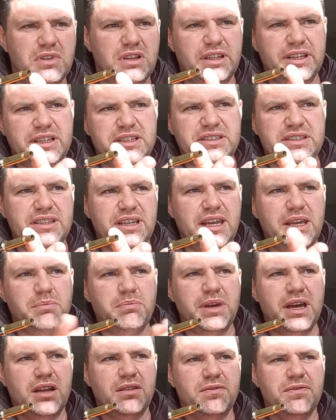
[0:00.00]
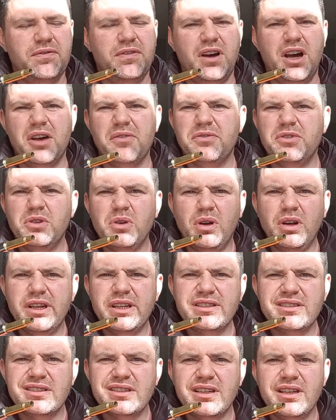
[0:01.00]
let's say about
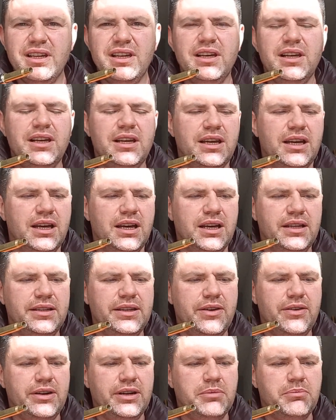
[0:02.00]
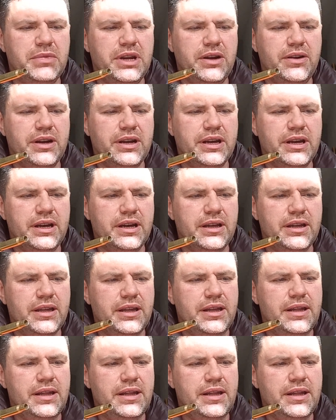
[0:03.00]
$5 there in America.